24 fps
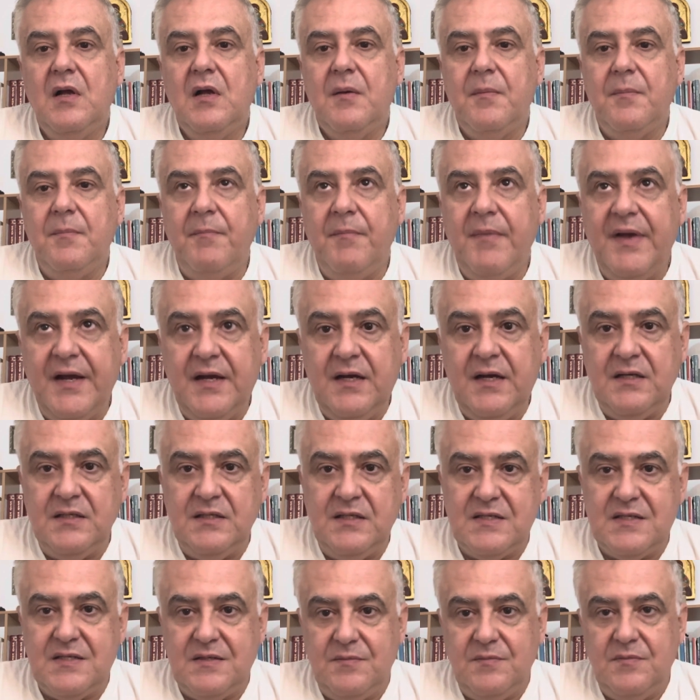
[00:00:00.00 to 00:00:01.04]

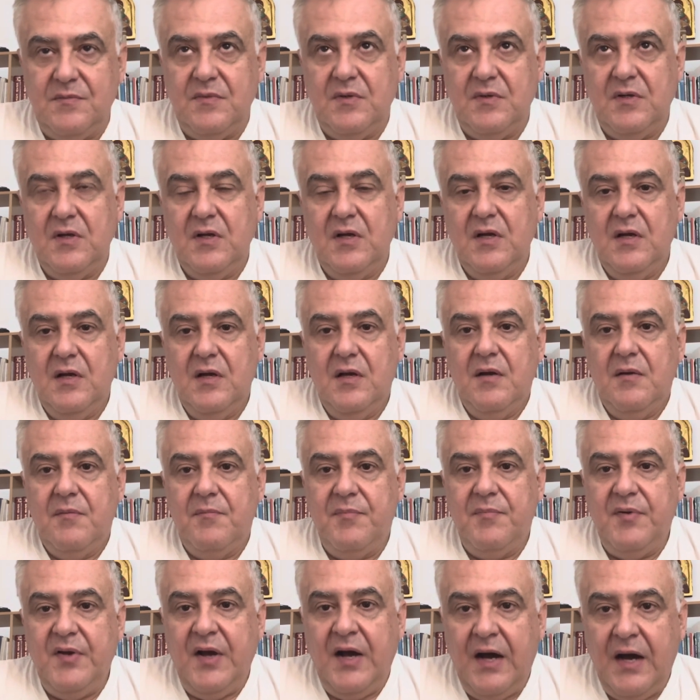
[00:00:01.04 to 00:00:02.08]
mechanism
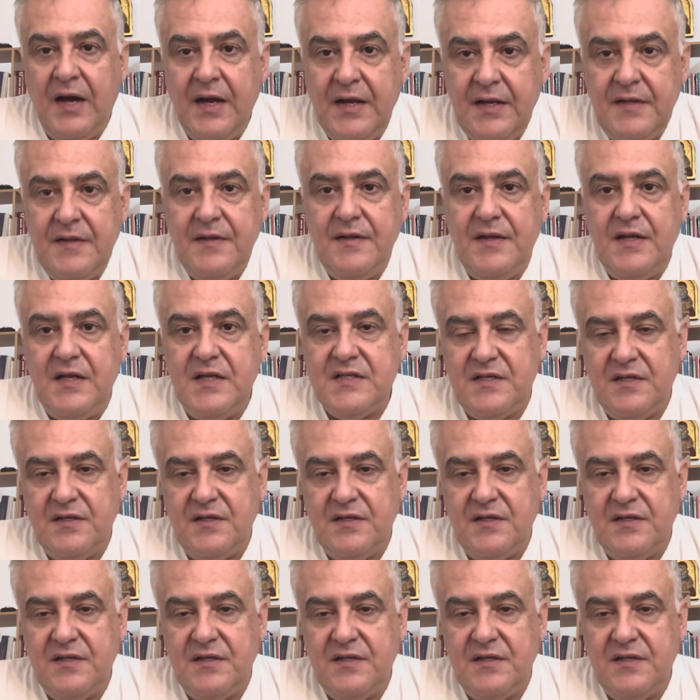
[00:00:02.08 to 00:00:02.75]
behind these